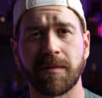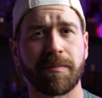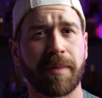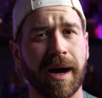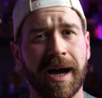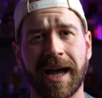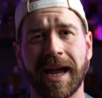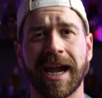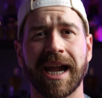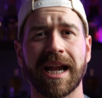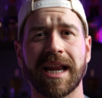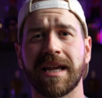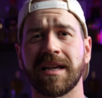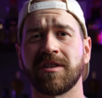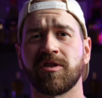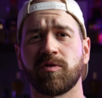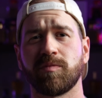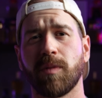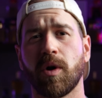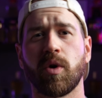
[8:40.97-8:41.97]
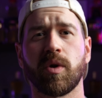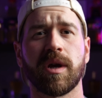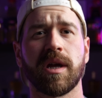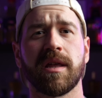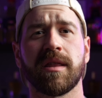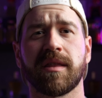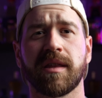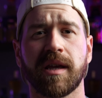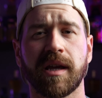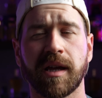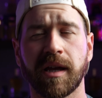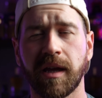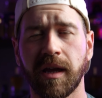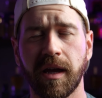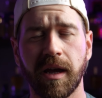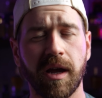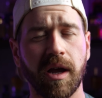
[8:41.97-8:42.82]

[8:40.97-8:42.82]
piney, smoky thing,